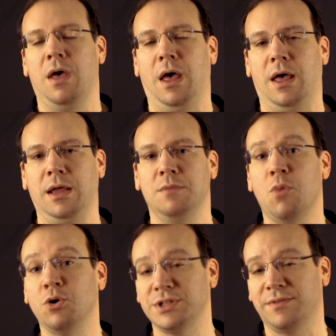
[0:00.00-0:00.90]
Uh, in
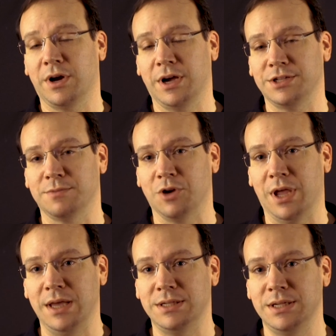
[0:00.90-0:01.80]
most of our customer
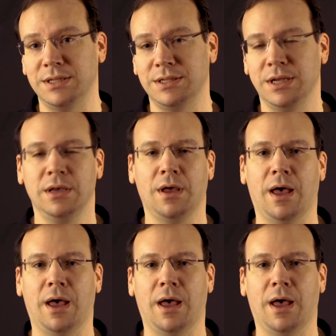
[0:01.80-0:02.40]
cases,